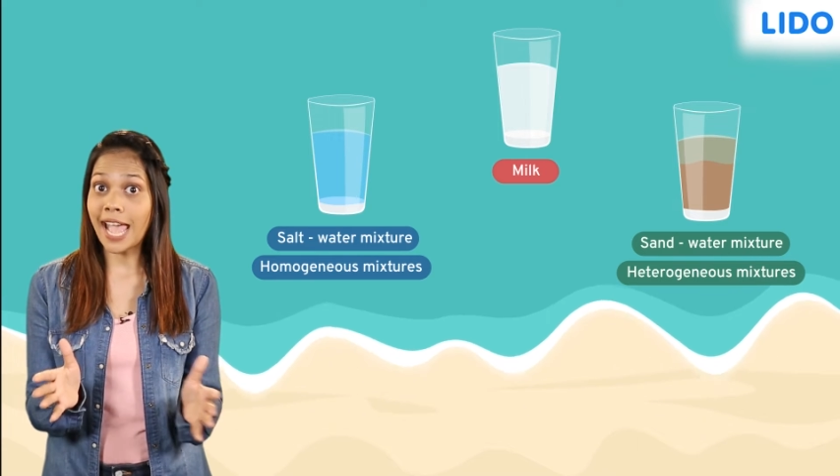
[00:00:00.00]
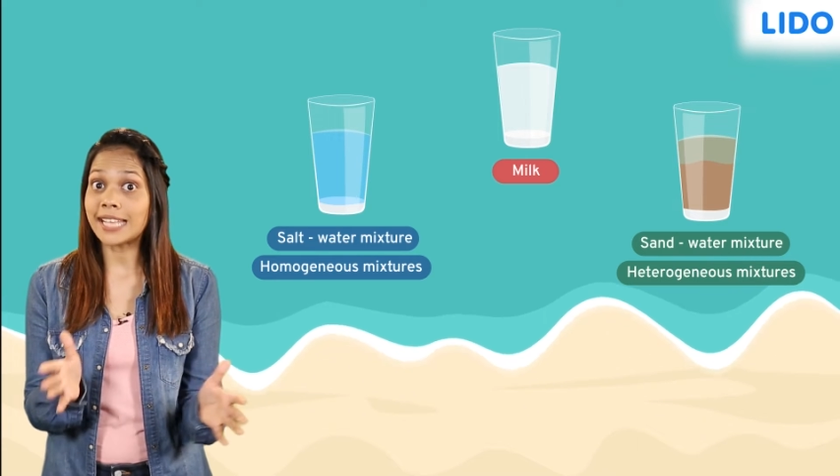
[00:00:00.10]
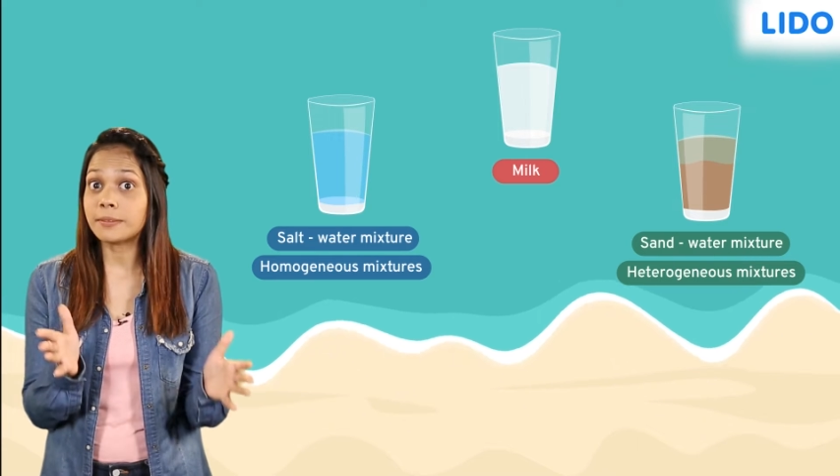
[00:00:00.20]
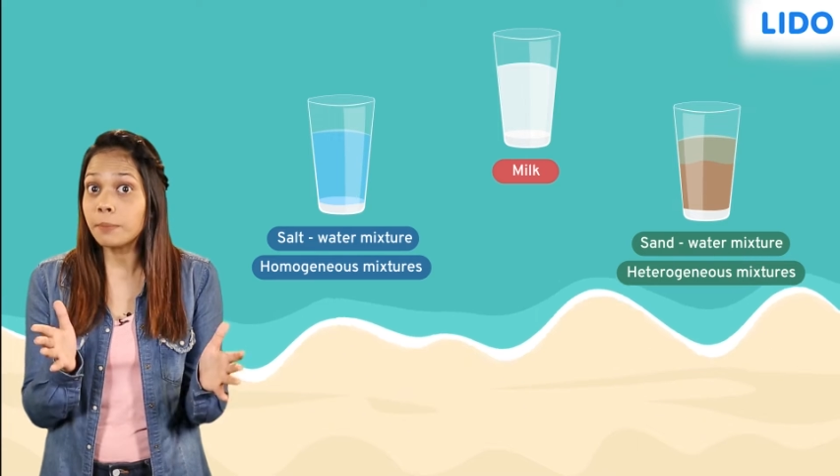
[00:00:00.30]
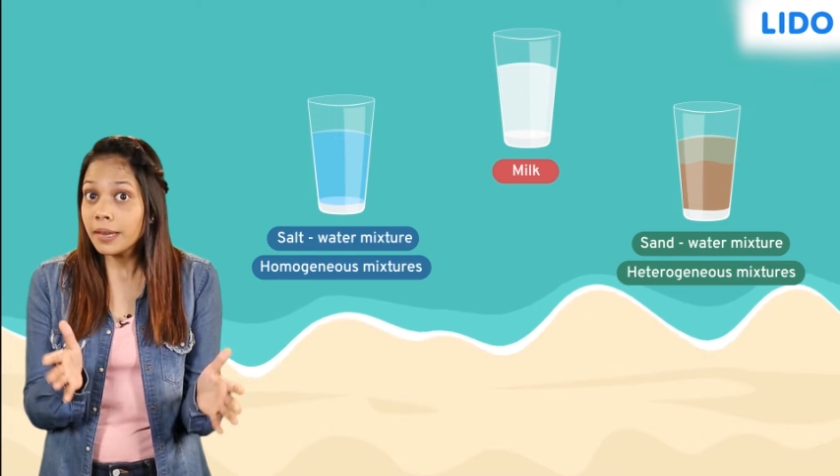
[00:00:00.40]

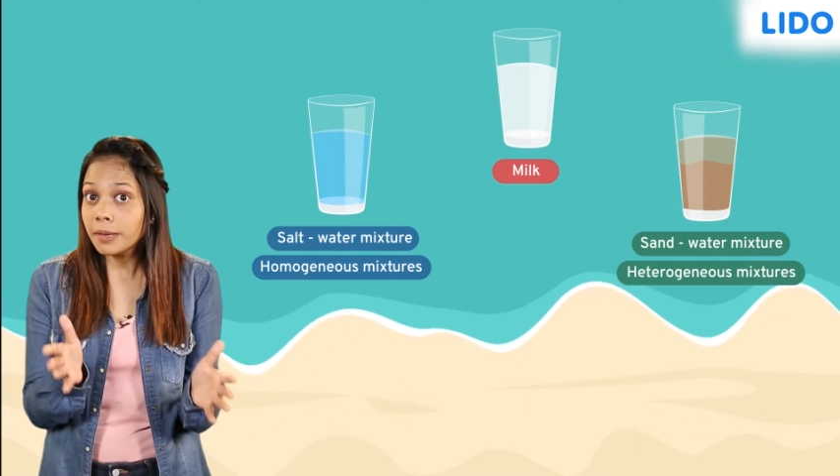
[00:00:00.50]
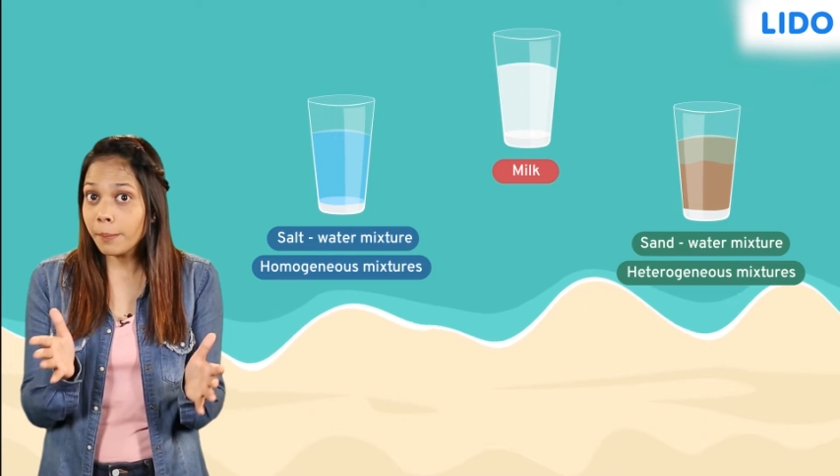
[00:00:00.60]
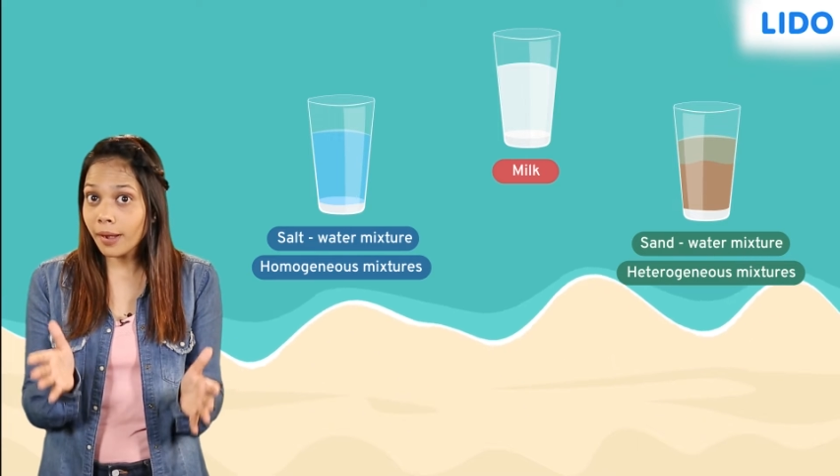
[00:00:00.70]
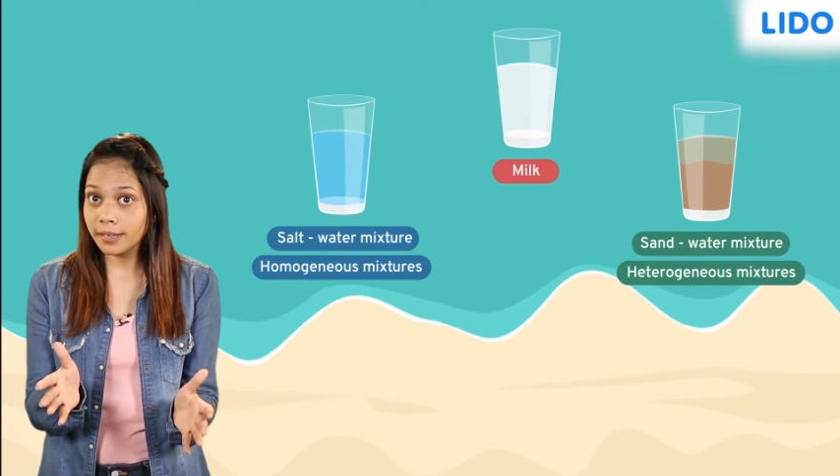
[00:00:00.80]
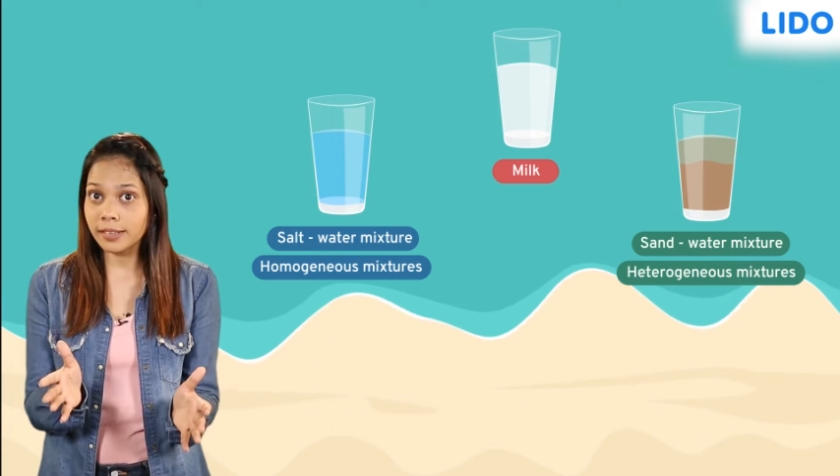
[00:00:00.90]
as milk
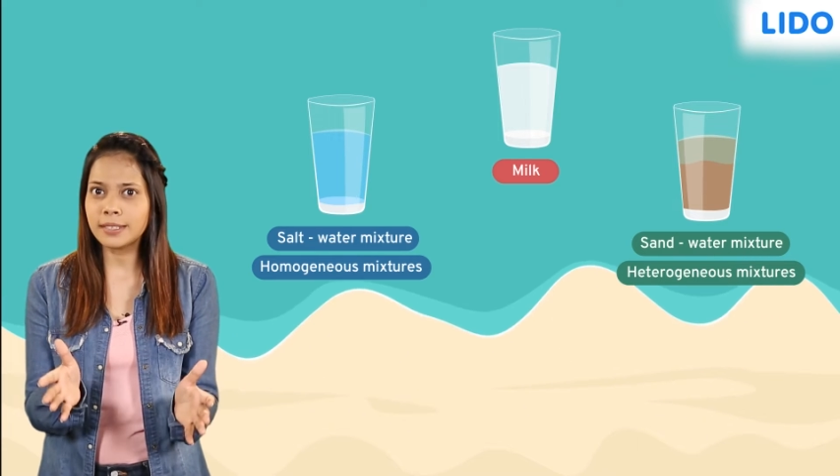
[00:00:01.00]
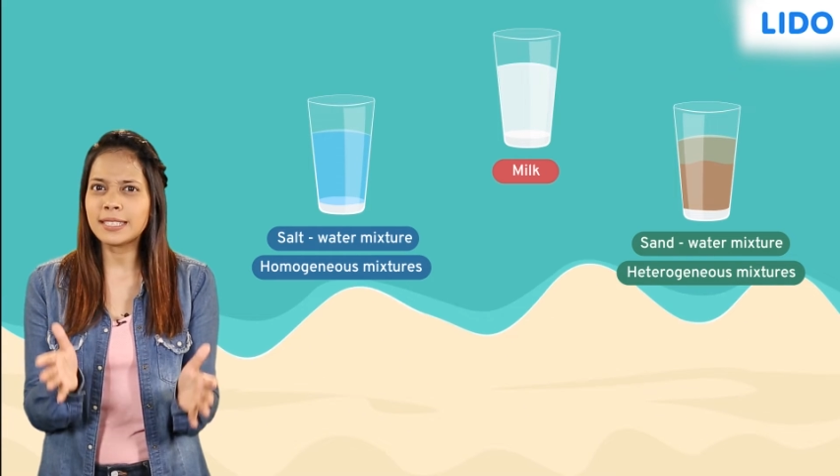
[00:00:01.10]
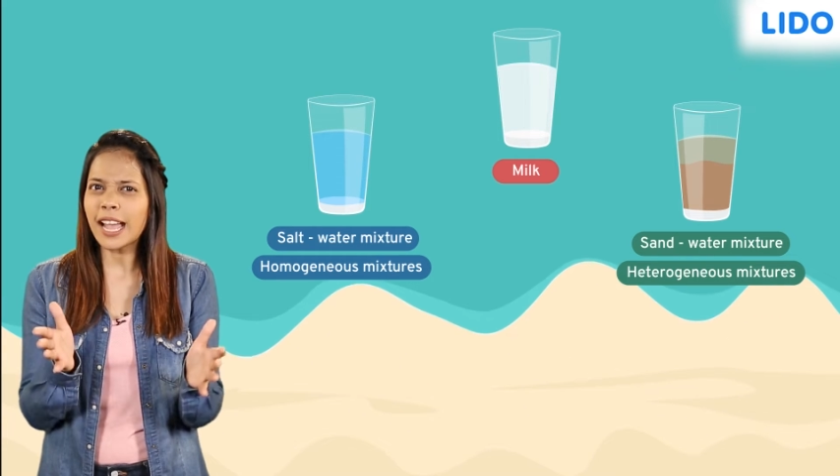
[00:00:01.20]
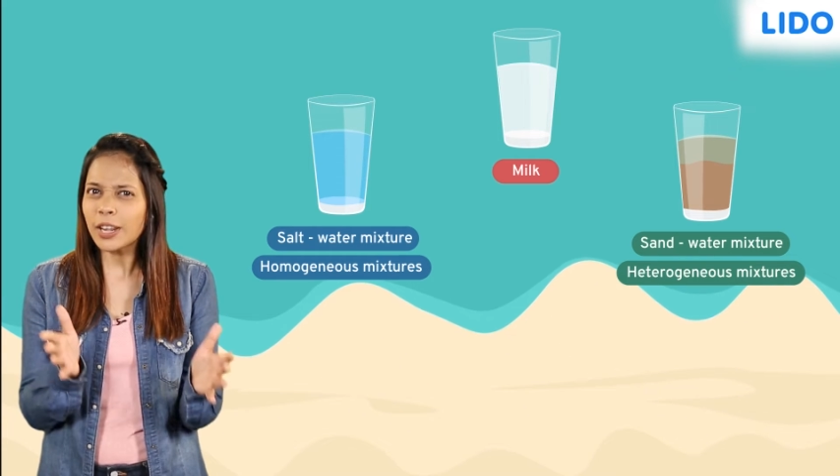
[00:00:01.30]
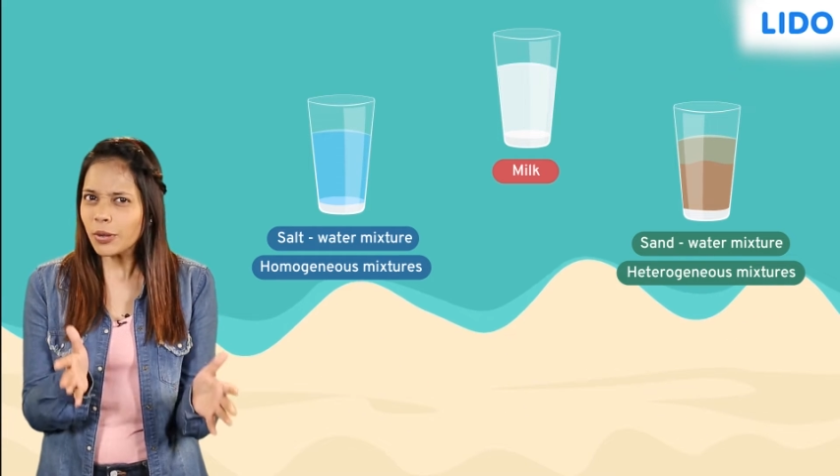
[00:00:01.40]
particles are